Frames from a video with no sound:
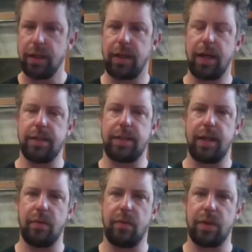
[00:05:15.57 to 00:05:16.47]
cans
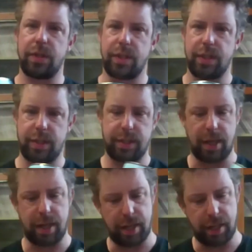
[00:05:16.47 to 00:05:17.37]
here, which is
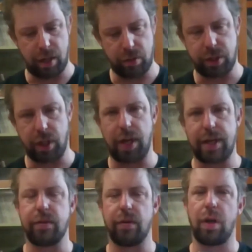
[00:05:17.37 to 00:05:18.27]
an
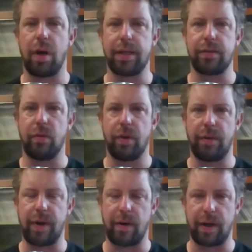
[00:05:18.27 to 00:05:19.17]
ultralight or a light, or one
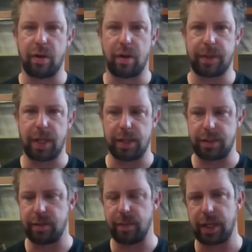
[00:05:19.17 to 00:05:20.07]
of our unhop kits
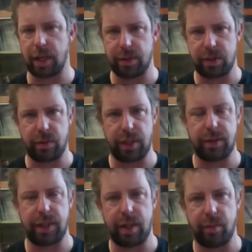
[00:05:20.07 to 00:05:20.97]
to make up a
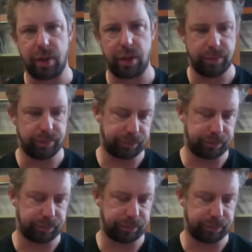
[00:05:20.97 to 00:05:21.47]
23-litre brew.